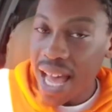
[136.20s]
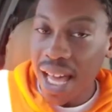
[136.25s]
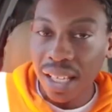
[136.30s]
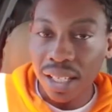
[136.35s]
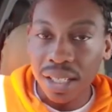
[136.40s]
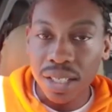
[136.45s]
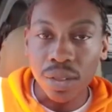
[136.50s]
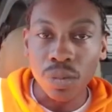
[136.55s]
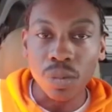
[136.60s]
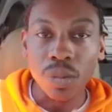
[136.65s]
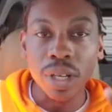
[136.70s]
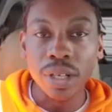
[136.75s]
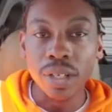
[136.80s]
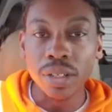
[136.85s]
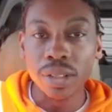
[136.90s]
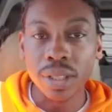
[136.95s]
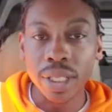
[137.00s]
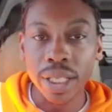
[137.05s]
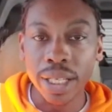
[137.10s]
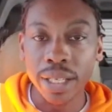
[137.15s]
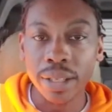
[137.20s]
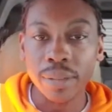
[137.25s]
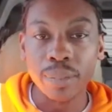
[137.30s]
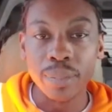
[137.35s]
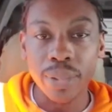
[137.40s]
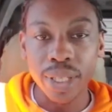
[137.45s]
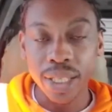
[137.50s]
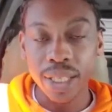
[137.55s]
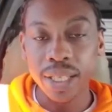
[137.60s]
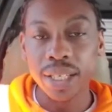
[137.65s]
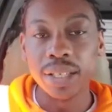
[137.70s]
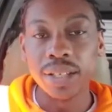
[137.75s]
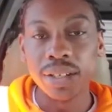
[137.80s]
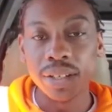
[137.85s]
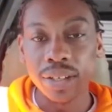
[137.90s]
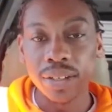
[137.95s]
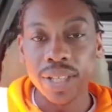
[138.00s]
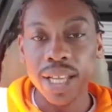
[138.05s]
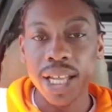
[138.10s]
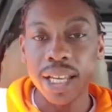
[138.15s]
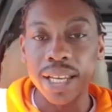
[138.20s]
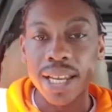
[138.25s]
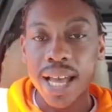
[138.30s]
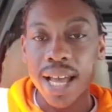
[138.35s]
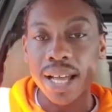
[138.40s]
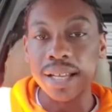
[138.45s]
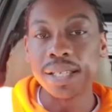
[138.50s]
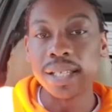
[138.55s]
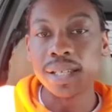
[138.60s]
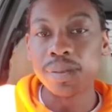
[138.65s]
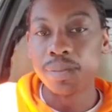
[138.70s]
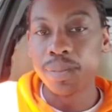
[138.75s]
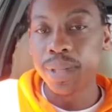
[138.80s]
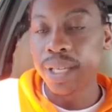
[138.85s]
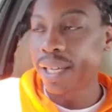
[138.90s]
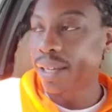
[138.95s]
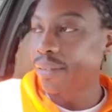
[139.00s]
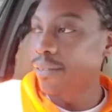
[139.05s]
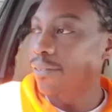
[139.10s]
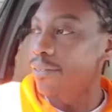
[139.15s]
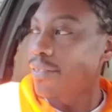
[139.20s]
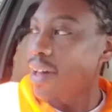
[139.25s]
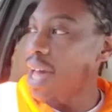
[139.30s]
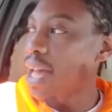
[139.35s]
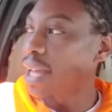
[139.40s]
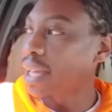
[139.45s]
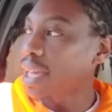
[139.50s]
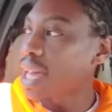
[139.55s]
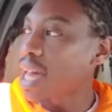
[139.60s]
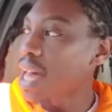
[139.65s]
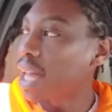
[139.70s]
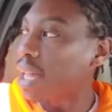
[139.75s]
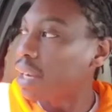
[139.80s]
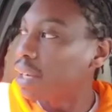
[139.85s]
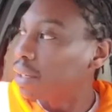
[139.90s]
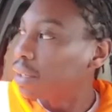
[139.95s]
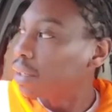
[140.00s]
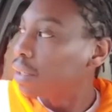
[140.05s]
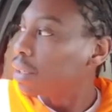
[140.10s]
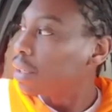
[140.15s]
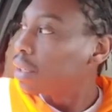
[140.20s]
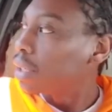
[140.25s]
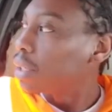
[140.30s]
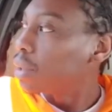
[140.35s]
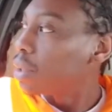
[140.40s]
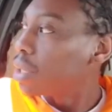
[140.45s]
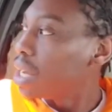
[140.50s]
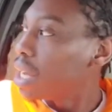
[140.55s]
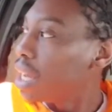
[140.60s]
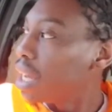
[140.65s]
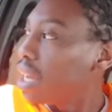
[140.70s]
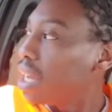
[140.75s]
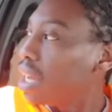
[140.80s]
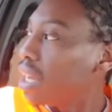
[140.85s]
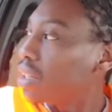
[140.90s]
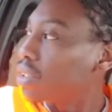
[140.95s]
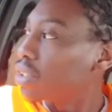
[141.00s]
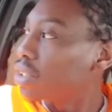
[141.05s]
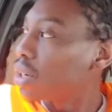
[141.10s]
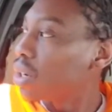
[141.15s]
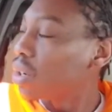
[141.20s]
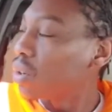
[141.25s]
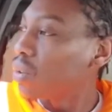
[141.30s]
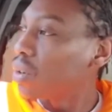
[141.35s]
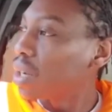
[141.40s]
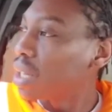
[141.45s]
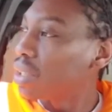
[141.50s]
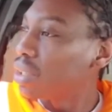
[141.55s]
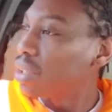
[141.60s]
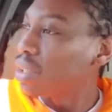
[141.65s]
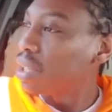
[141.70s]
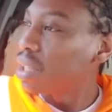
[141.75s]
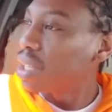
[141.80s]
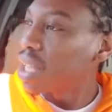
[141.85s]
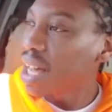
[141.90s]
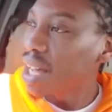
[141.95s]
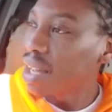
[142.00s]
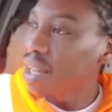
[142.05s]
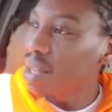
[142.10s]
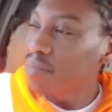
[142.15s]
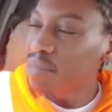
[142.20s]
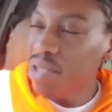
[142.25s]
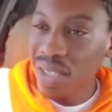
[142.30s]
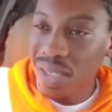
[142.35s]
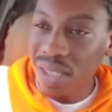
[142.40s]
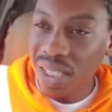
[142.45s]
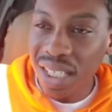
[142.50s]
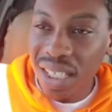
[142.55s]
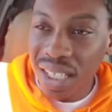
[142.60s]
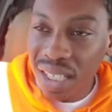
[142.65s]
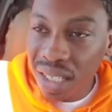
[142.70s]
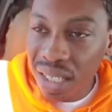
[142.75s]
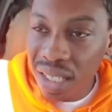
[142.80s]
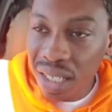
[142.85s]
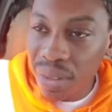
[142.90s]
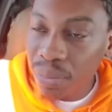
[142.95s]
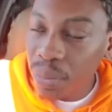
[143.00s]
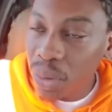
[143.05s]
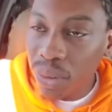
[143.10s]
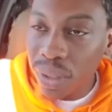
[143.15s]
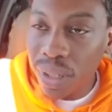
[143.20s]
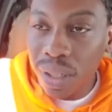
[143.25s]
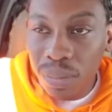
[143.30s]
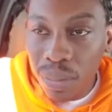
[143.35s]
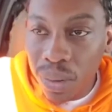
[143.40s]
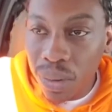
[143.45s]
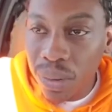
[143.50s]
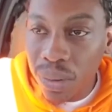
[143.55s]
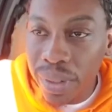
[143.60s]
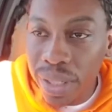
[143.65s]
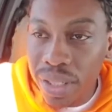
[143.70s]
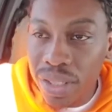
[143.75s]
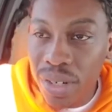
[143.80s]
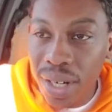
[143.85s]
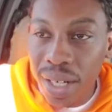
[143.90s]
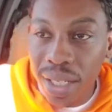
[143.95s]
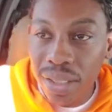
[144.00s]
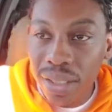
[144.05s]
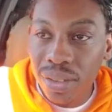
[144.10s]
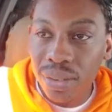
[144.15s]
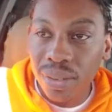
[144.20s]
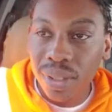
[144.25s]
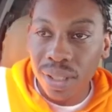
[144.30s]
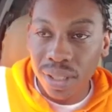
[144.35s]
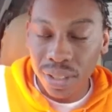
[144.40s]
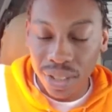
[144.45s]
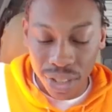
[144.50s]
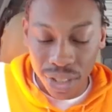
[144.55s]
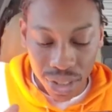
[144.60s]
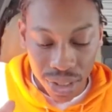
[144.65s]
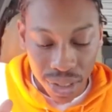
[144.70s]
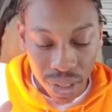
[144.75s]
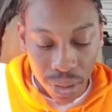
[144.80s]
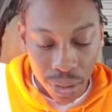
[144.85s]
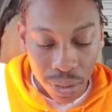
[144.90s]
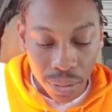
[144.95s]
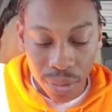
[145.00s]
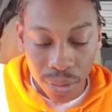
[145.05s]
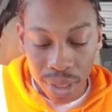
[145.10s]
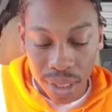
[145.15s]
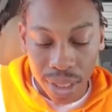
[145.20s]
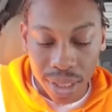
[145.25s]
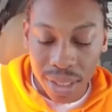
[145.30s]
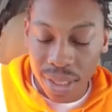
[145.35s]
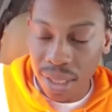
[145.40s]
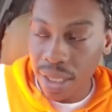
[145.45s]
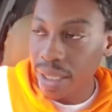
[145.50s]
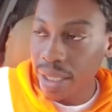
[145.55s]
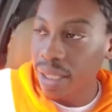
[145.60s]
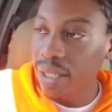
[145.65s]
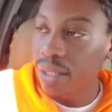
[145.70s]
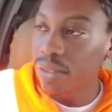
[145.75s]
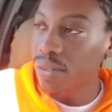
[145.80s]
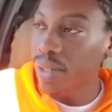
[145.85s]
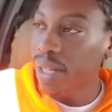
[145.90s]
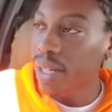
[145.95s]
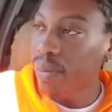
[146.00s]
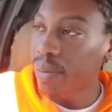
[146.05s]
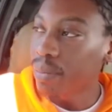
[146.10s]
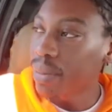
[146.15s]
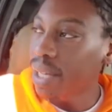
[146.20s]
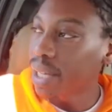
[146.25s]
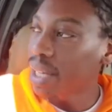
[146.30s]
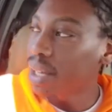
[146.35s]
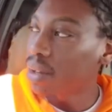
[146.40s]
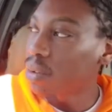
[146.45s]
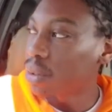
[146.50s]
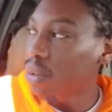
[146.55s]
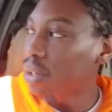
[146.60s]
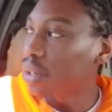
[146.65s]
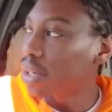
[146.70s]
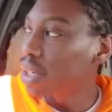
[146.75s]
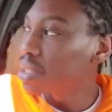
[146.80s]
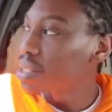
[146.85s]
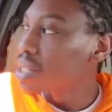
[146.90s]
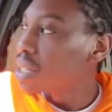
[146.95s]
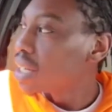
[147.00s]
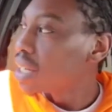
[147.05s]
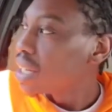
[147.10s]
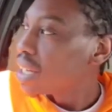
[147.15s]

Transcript: Alice in Wonderland big, you know, that nasty big fat cat. And so I'm just leaning in more and more and trying to discern what this thing is, right, and make out what it was.